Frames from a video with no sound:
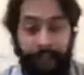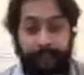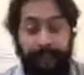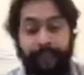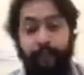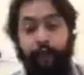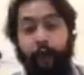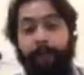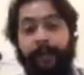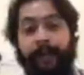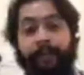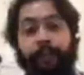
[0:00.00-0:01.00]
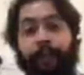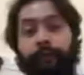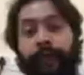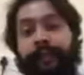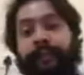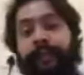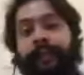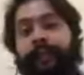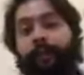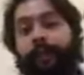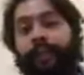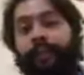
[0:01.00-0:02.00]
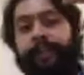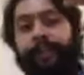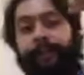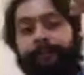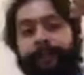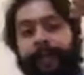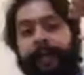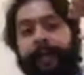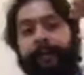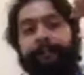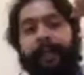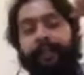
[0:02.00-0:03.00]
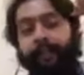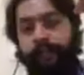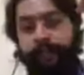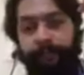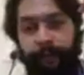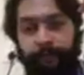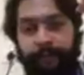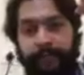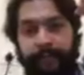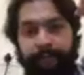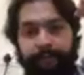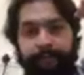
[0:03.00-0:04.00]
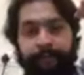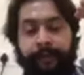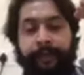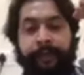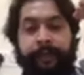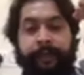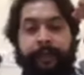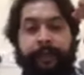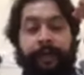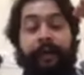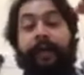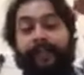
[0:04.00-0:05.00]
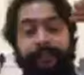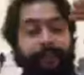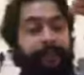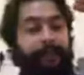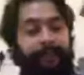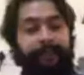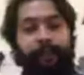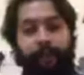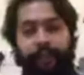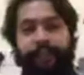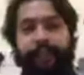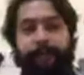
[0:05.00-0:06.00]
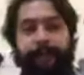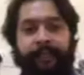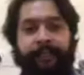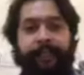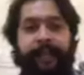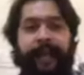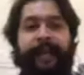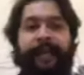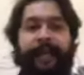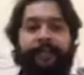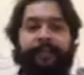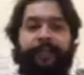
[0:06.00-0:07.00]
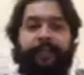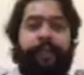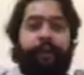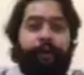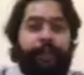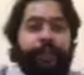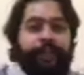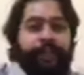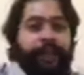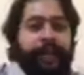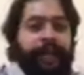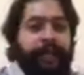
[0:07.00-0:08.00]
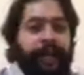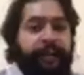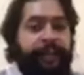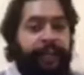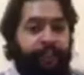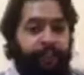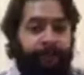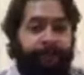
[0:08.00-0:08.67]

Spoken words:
It's a combination of internal rotation and abduction of the arm, internal rotation and abduction, and external rotation and adduction.